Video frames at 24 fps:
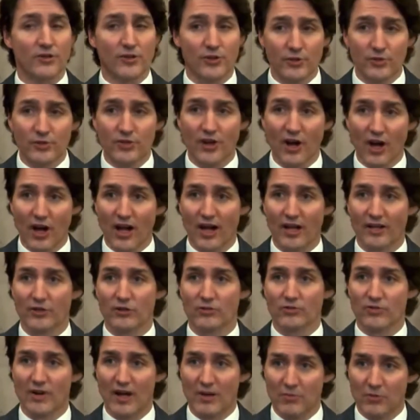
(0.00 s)
Do not
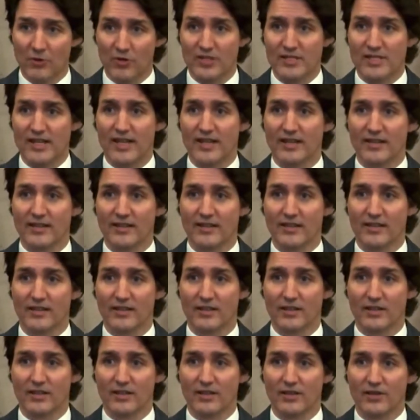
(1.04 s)
represent
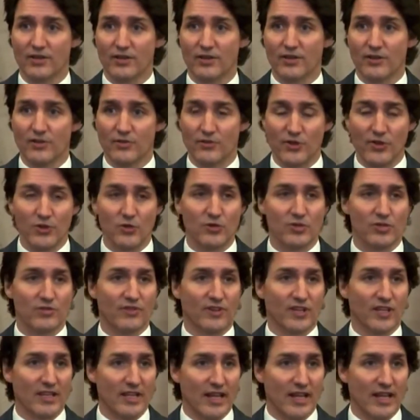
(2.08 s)
the views of